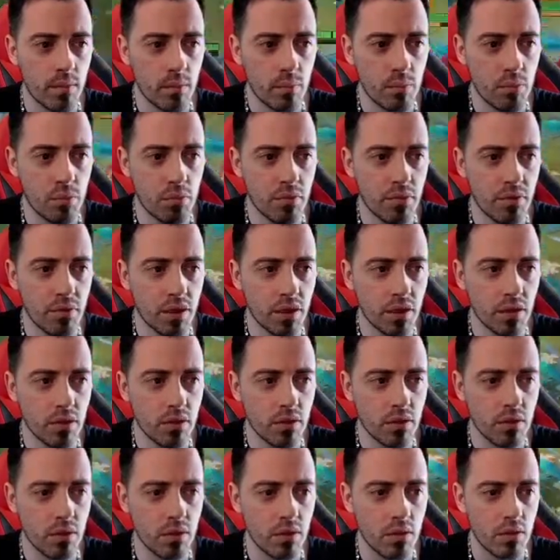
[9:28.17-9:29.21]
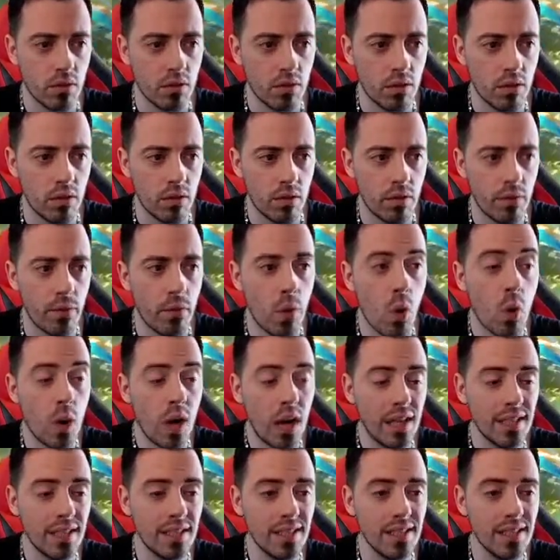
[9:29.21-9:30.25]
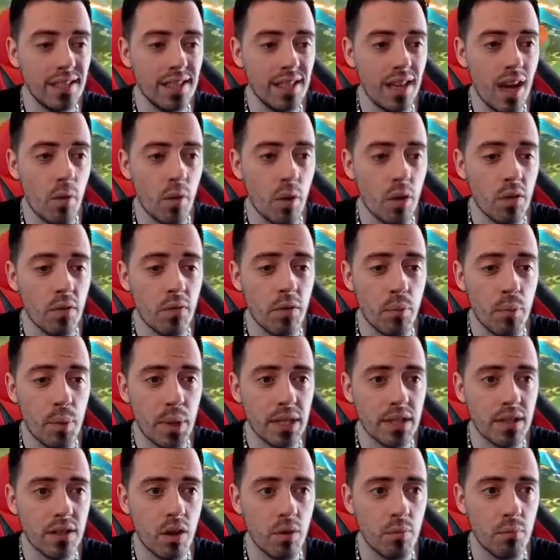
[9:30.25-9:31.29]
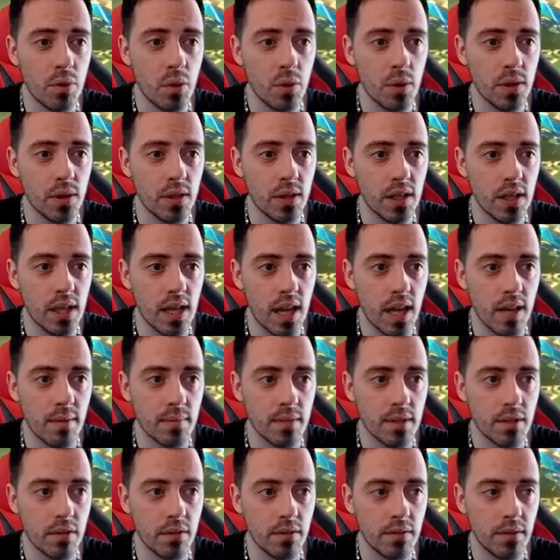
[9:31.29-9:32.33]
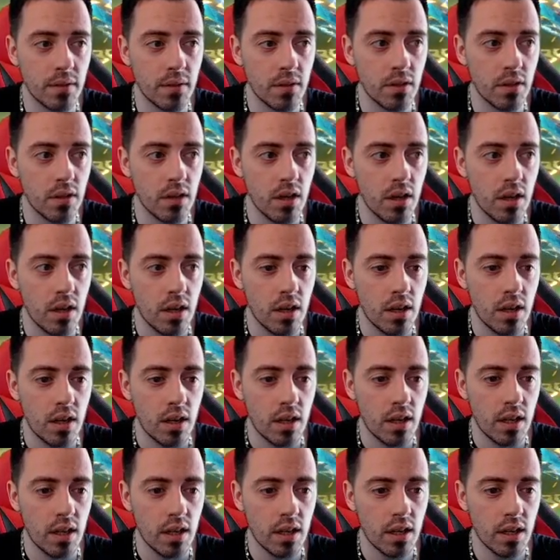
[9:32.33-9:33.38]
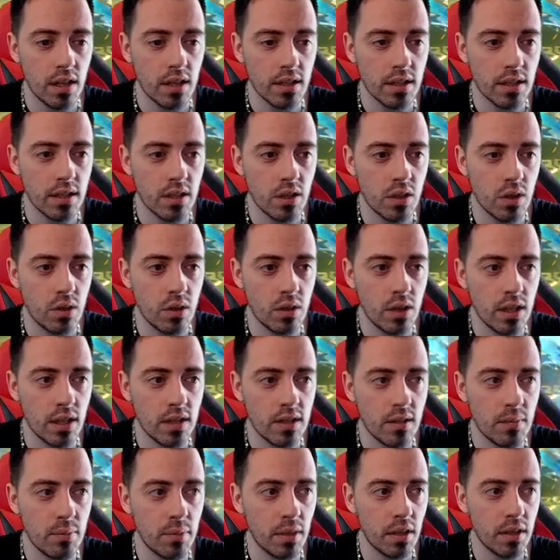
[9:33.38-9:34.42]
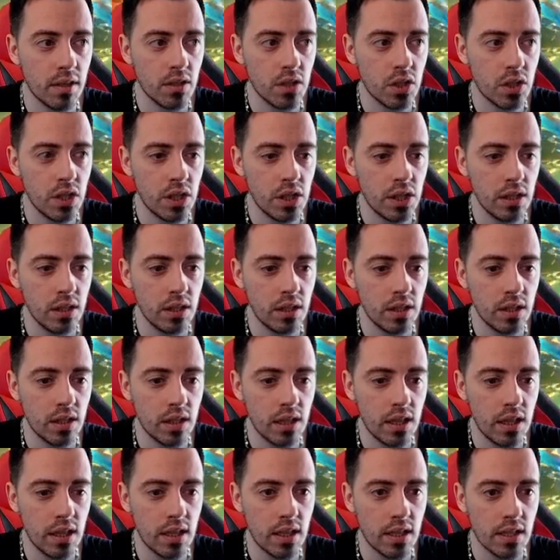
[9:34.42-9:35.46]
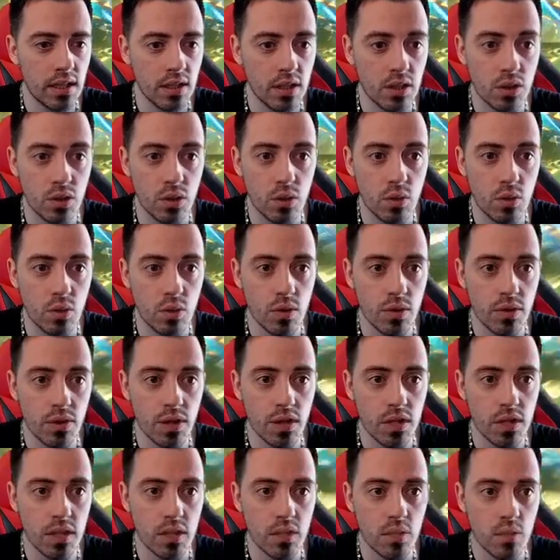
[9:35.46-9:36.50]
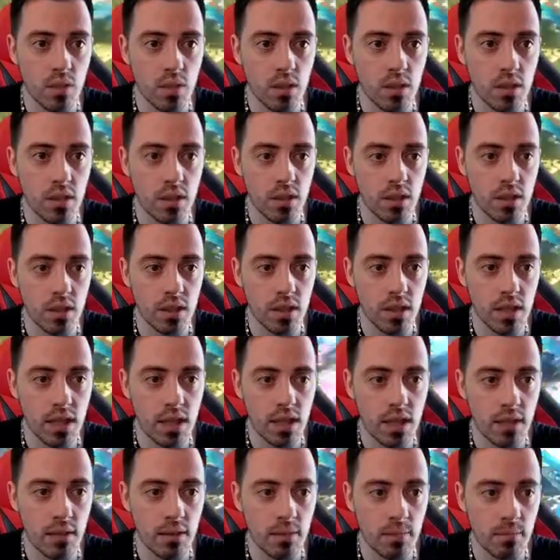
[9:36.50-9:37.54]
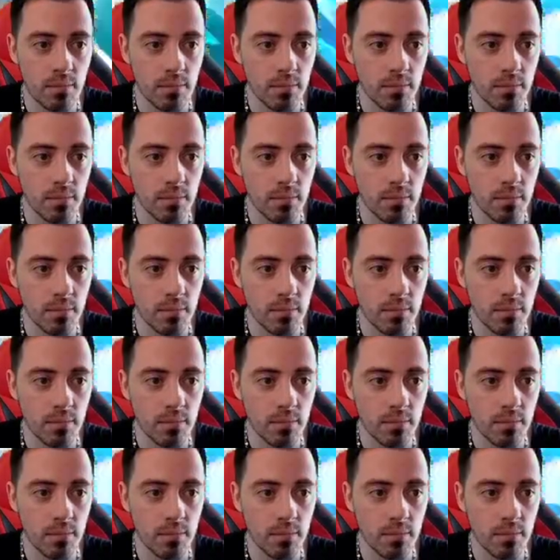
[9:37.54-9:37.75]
Perfect. Focus Nita, one of the best combo in the game so far. Uh, so let's apply a shield. Let's do this one again.